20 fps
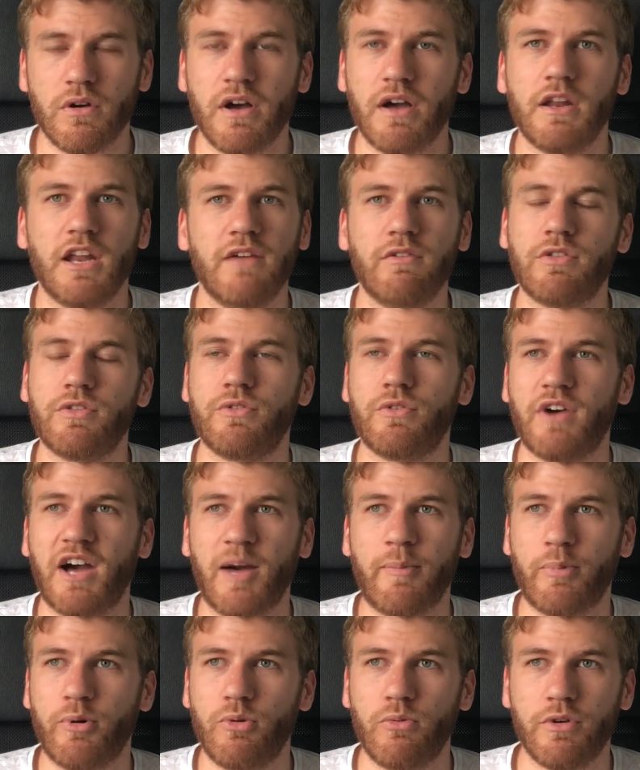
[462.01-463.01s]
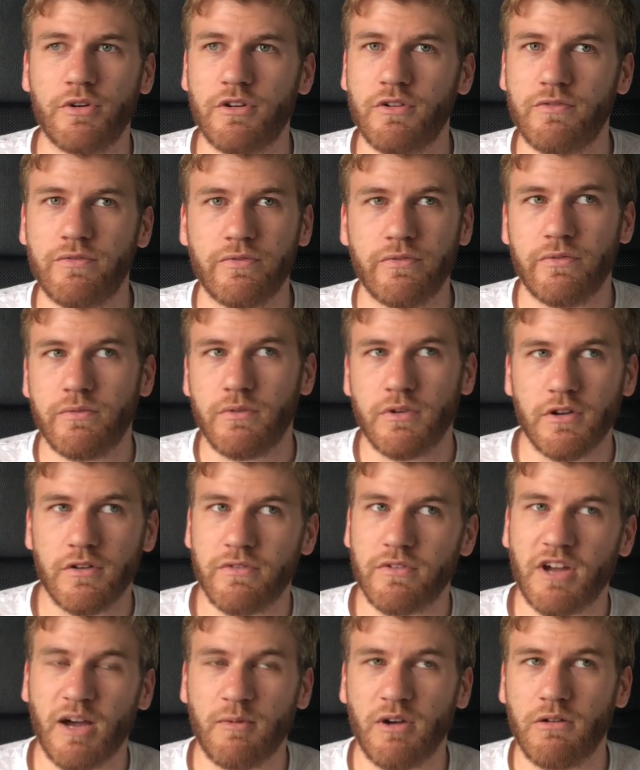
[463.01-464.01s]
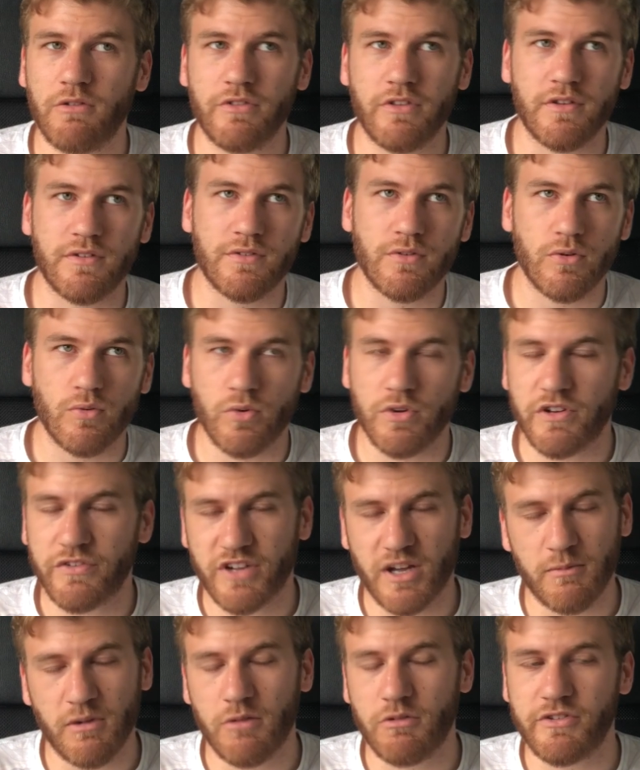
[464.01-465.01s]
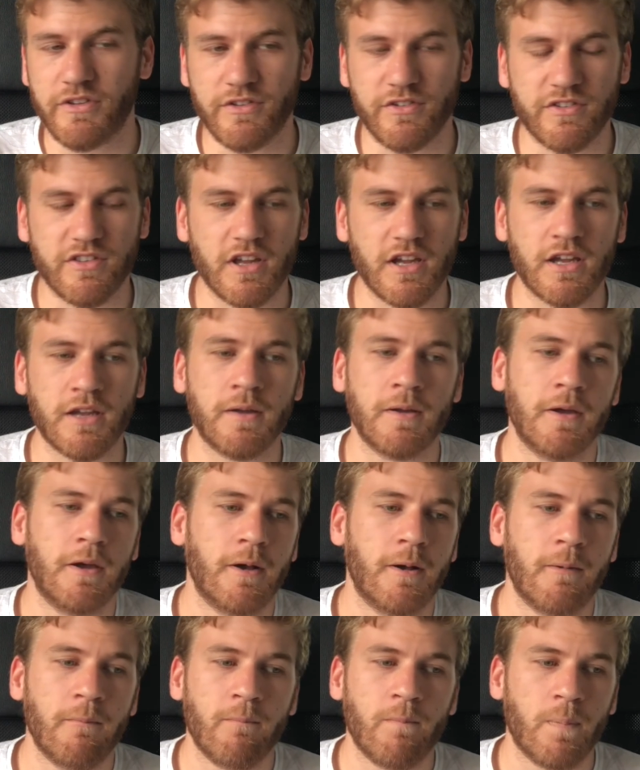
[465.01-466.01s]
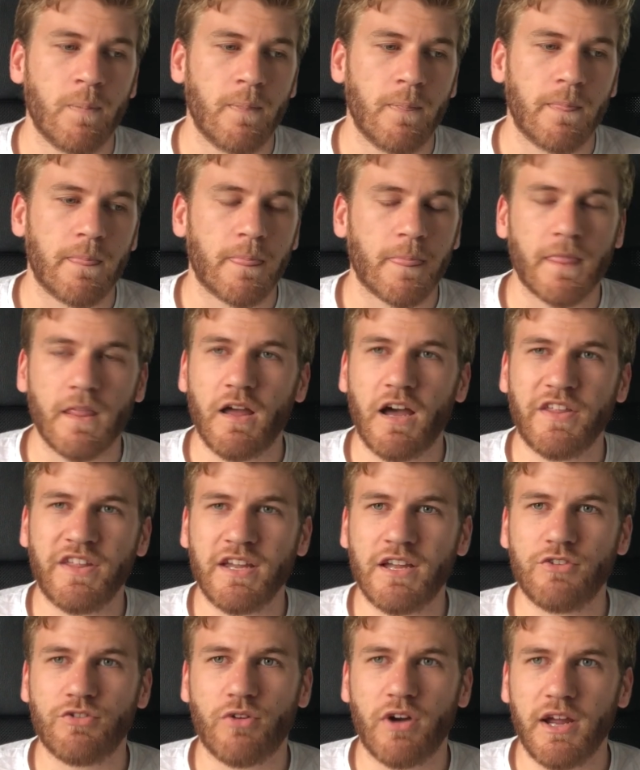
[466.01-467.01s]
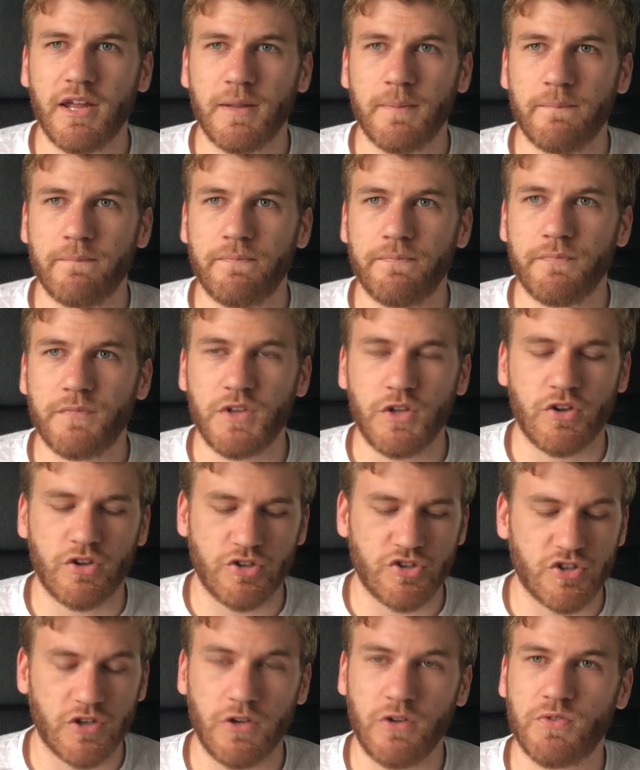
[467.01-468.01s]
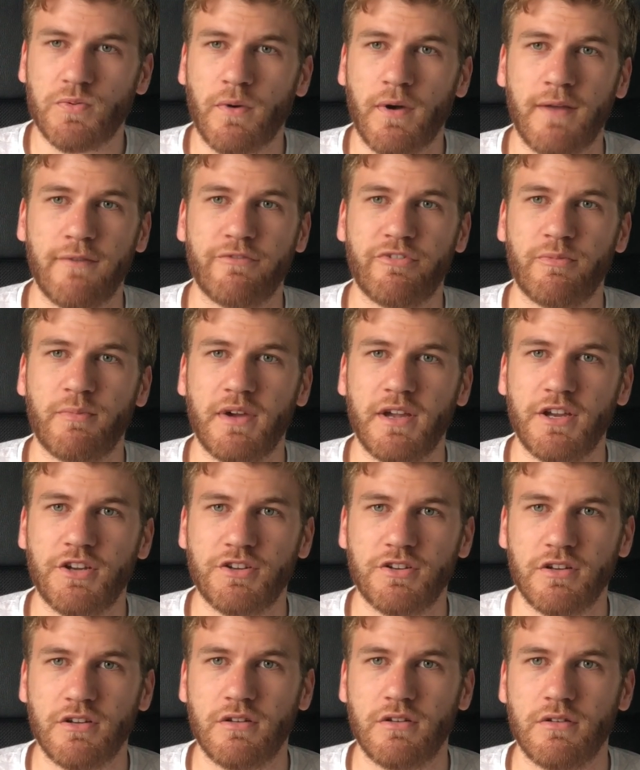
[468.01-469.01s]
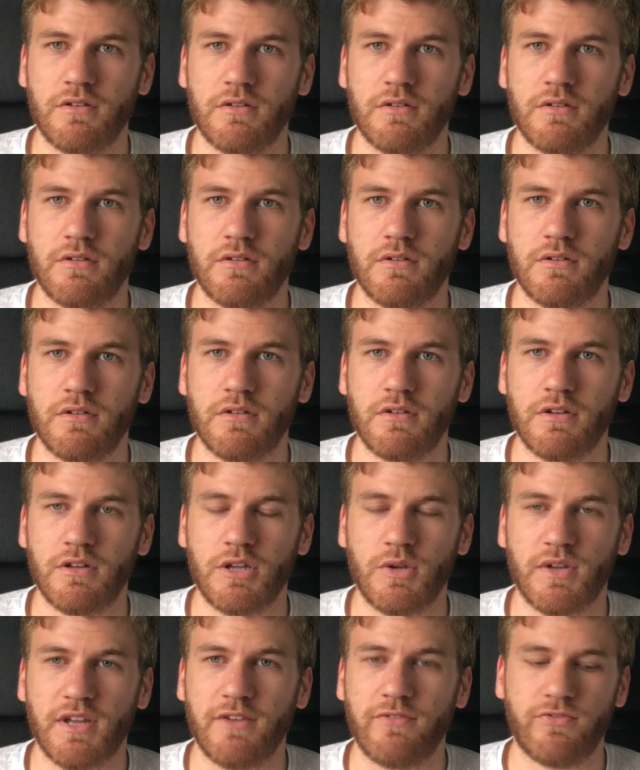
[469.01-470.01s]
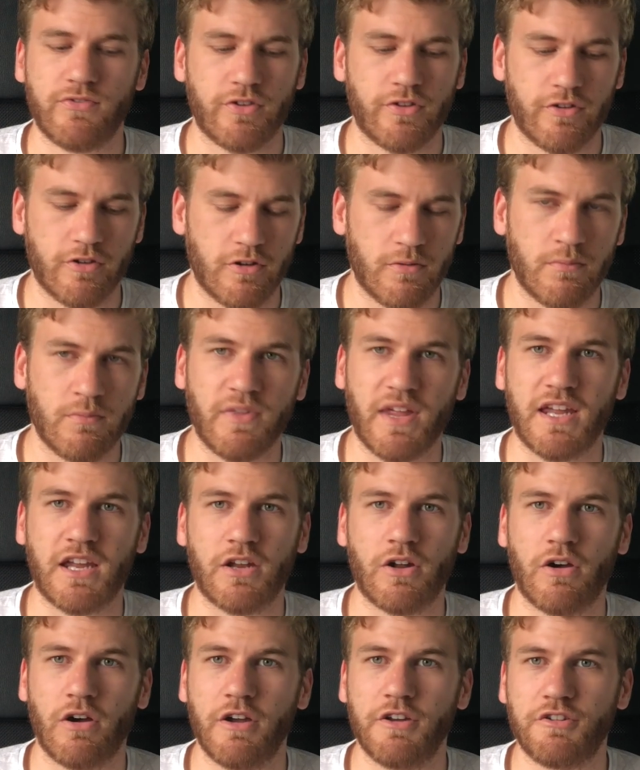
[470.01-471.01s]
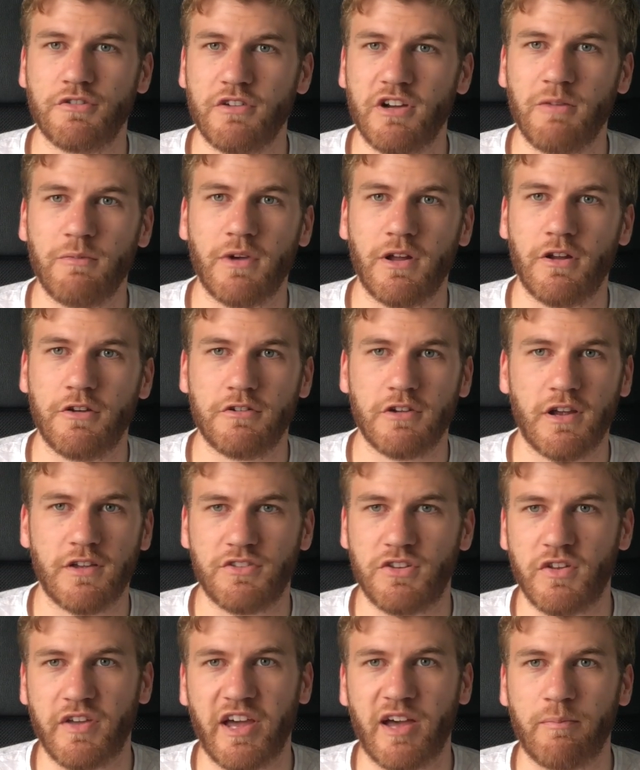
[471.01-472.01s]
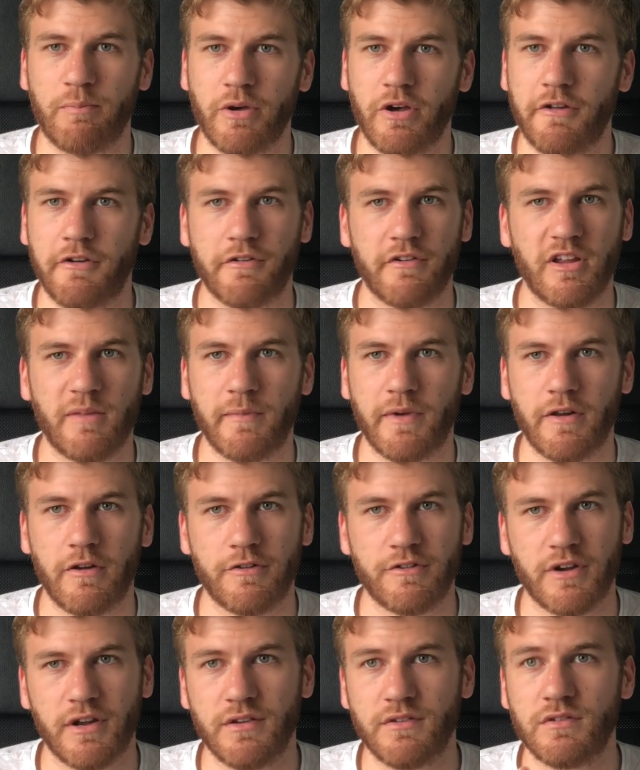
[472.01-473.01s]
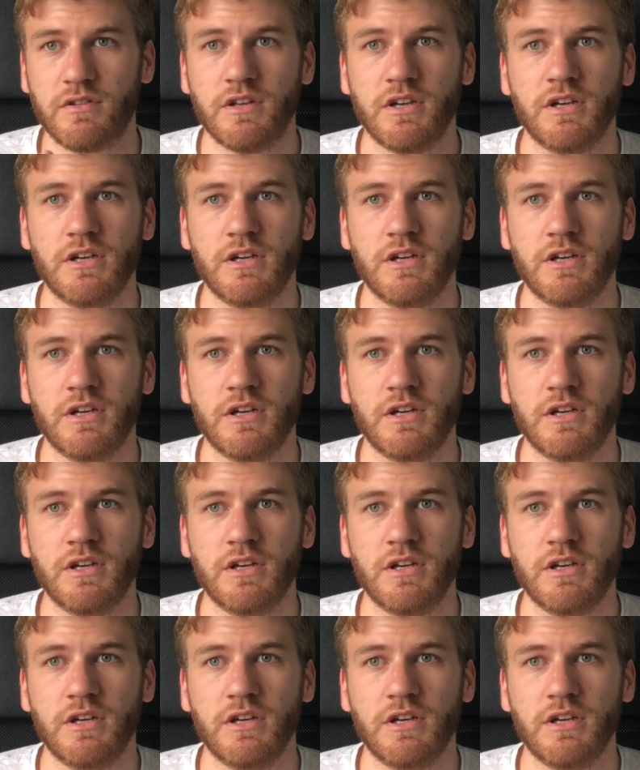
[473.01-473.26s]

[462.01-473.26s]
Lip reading: I never thought Apple would have come up with this, or would have come up with this thing. I think it's great. You can choose what information you give to them. They can hide your email address. You get a burner email address.